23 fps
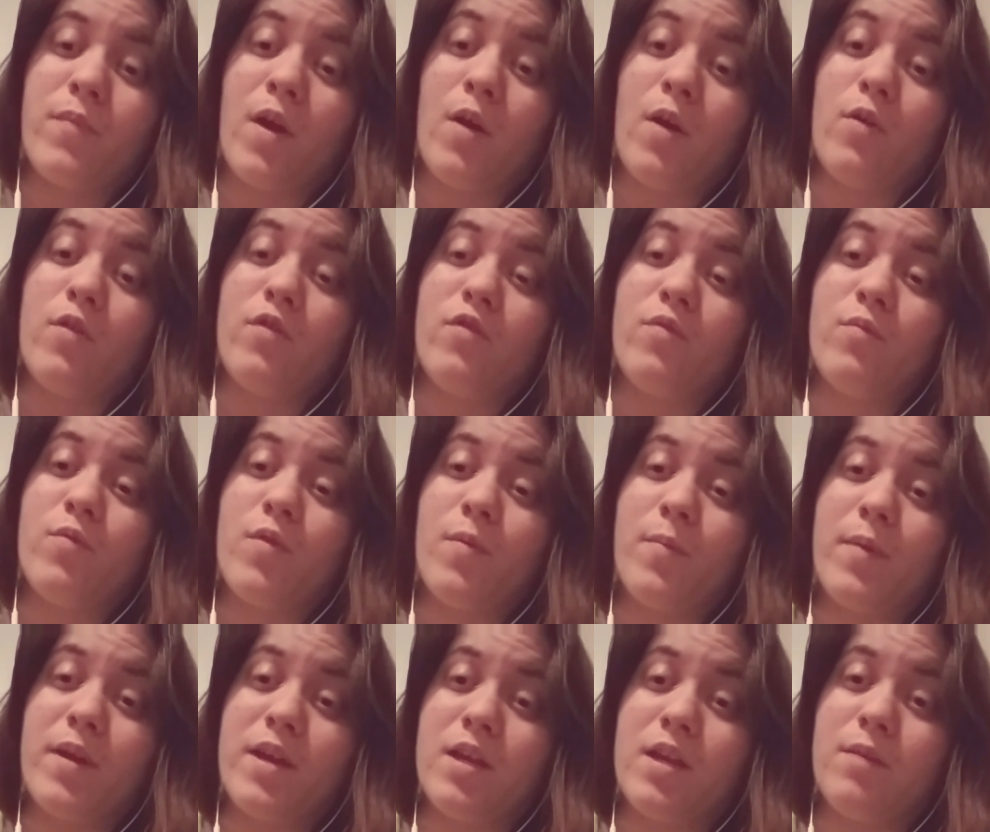I'll even
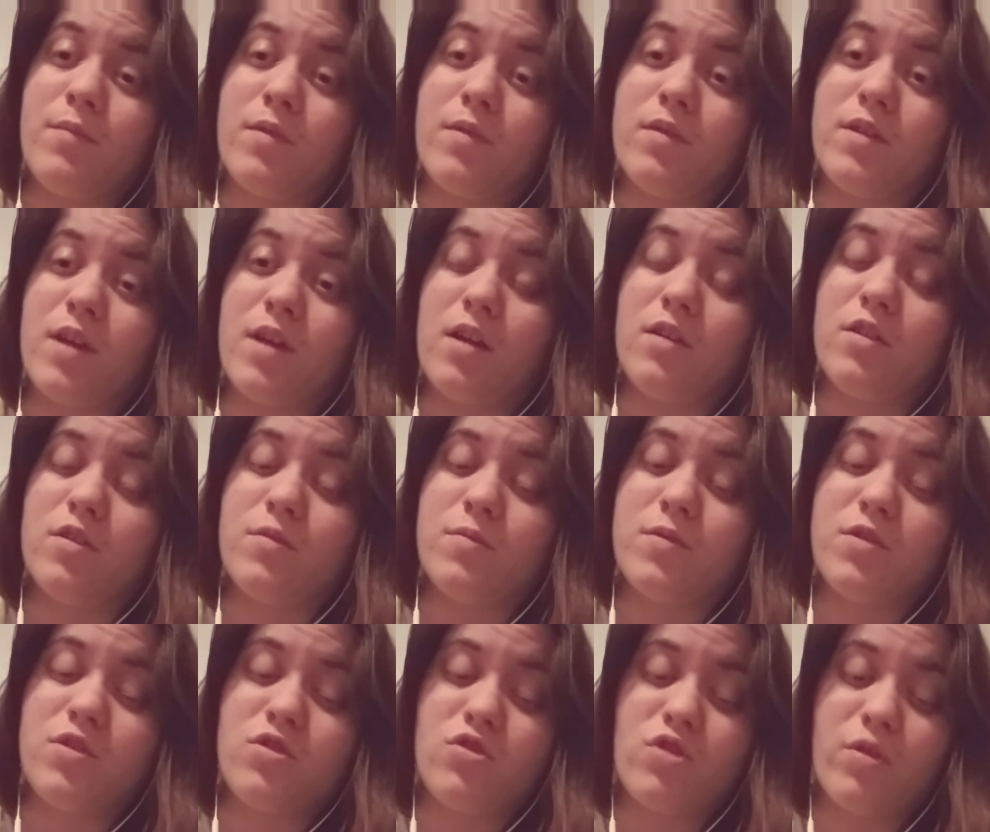put my email down in
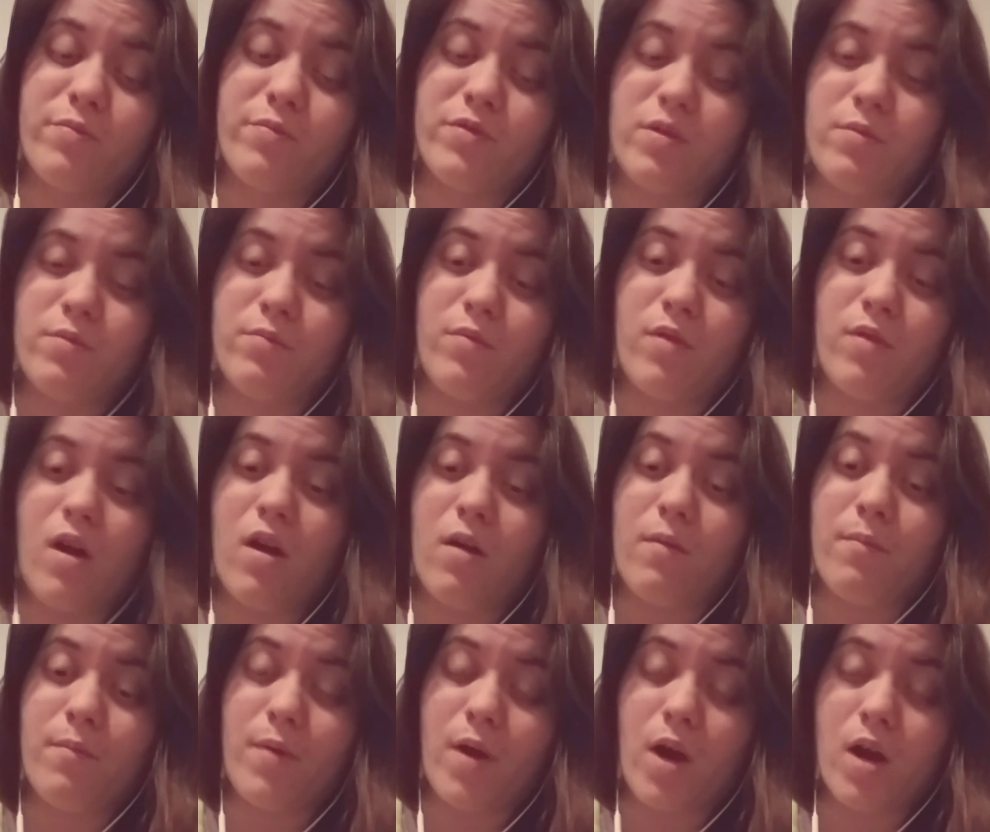the description
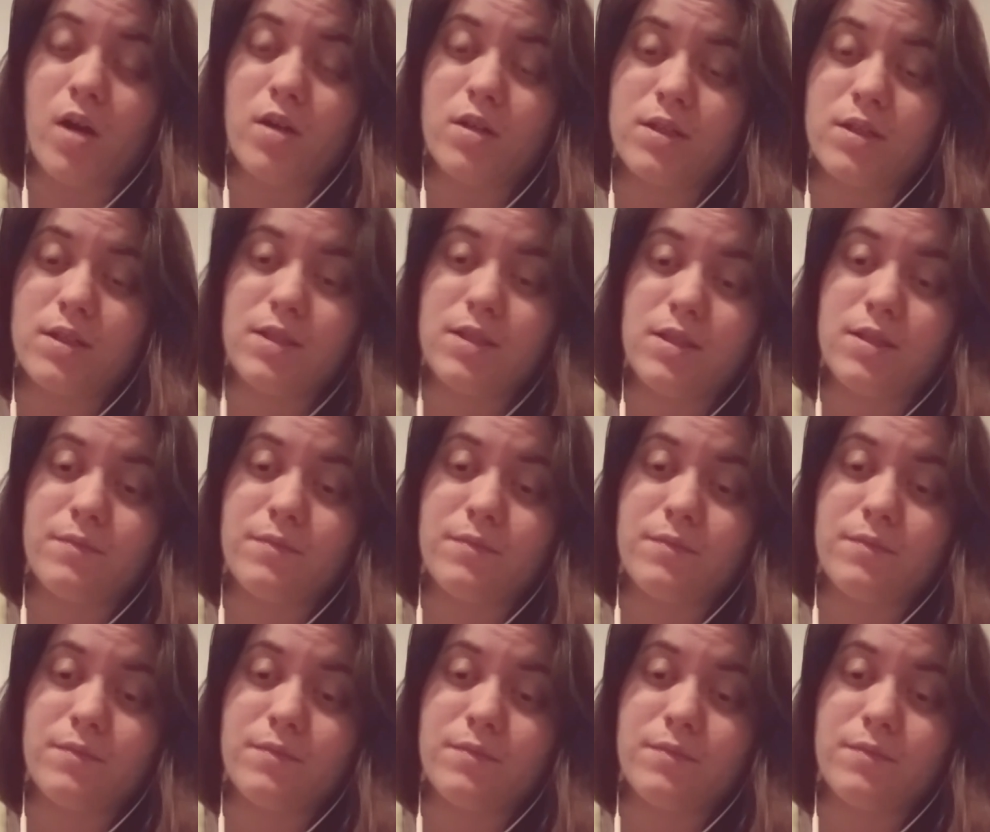box,